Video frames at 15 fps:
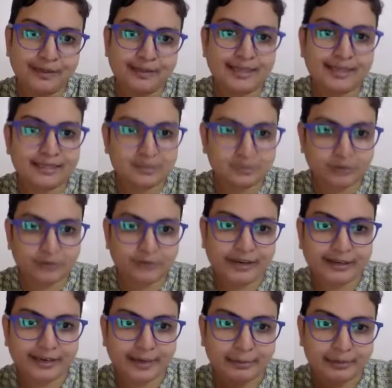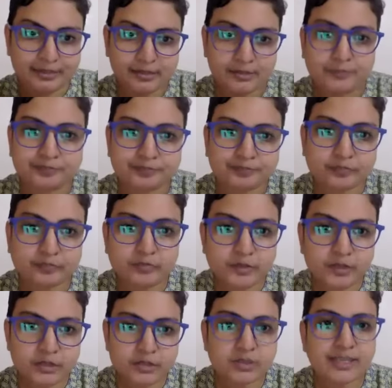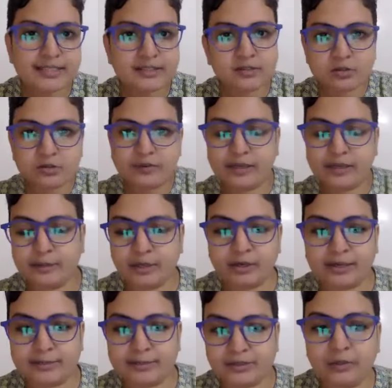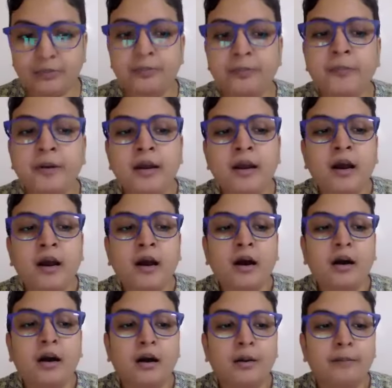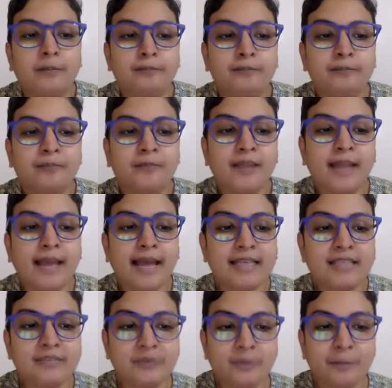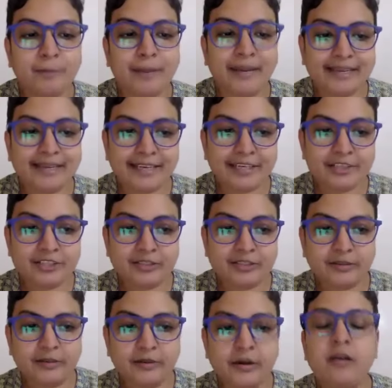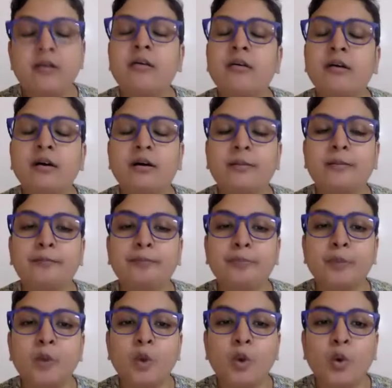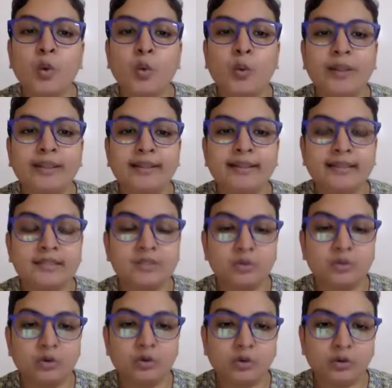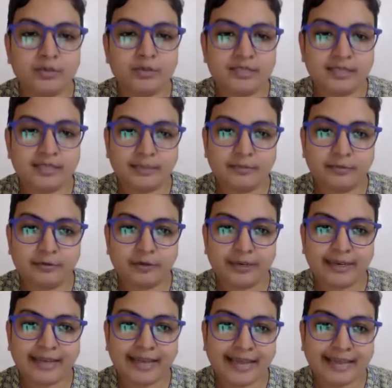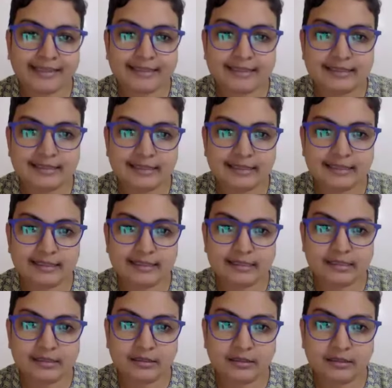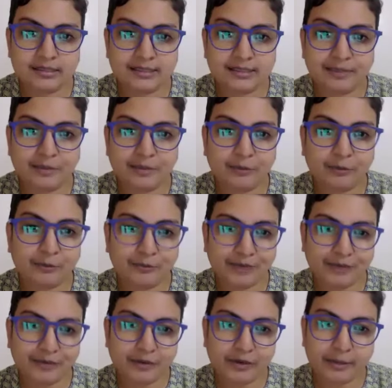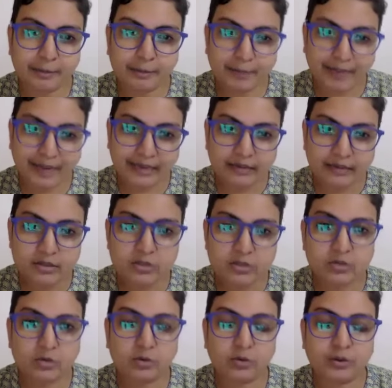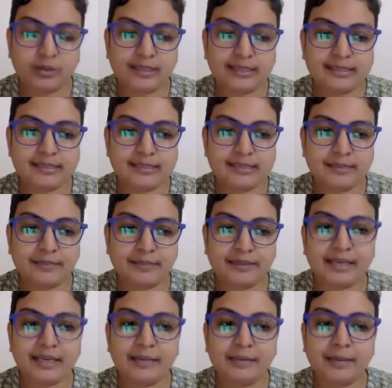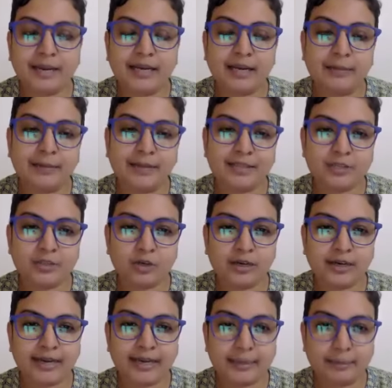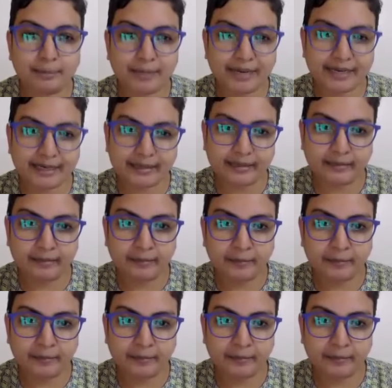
That's what wet wrap is. So that's also available on Amazon. As for medication, one thing that's good to always keep for cats is something for fever and pain. So there's something that Himalaya makes called Himpirin.